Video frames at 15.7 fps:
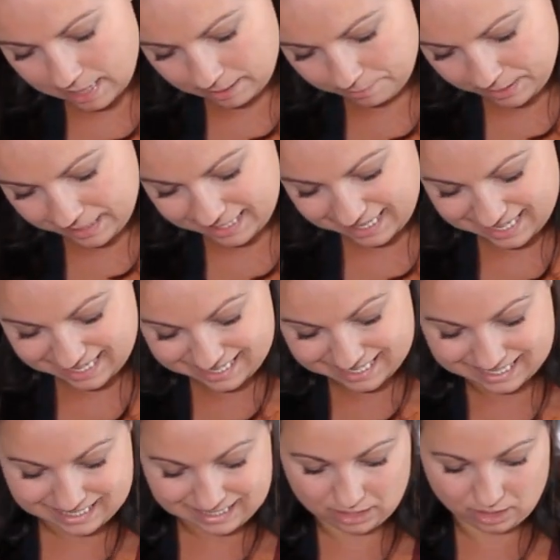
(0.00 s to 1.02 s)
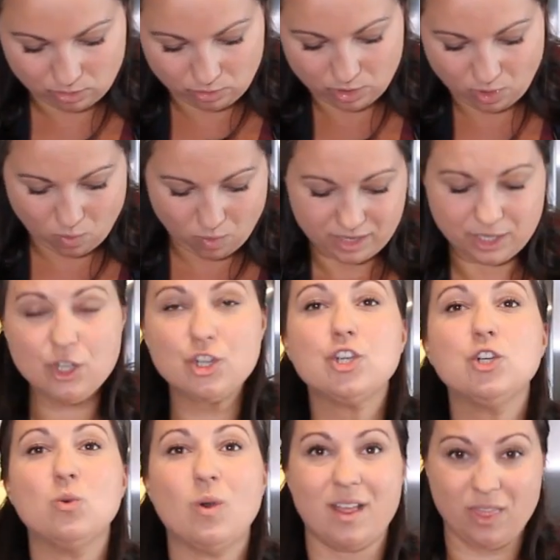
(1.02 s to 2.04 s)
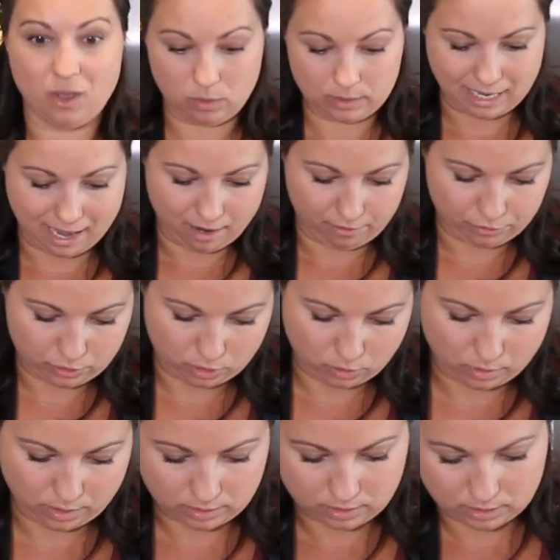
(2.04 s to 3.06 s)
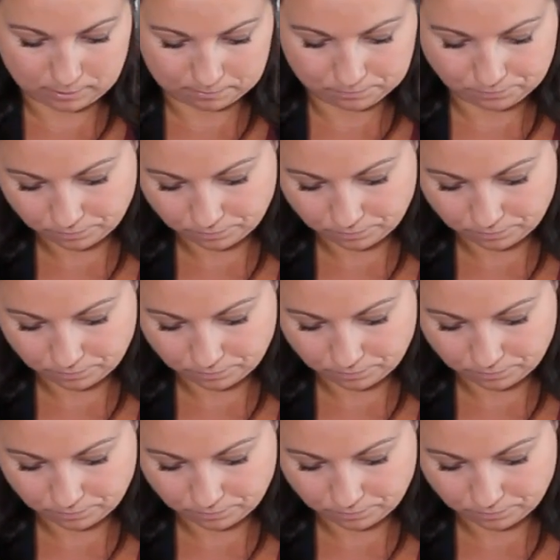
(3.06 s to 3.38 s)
because you don't want to chew on those afterwards.